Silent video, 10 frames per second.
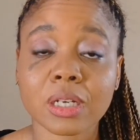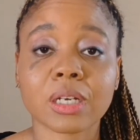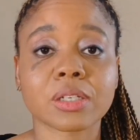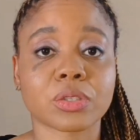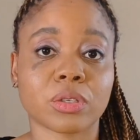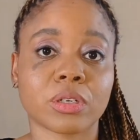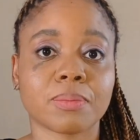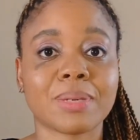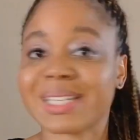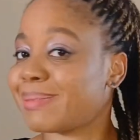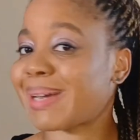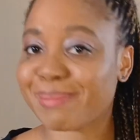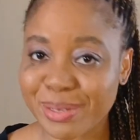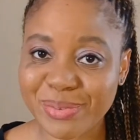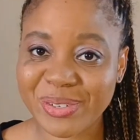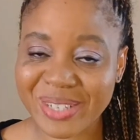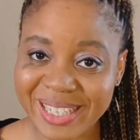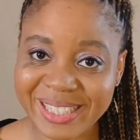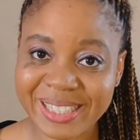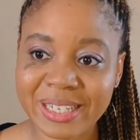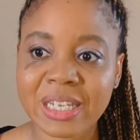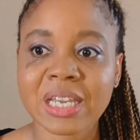I started Blessed Family Foundation.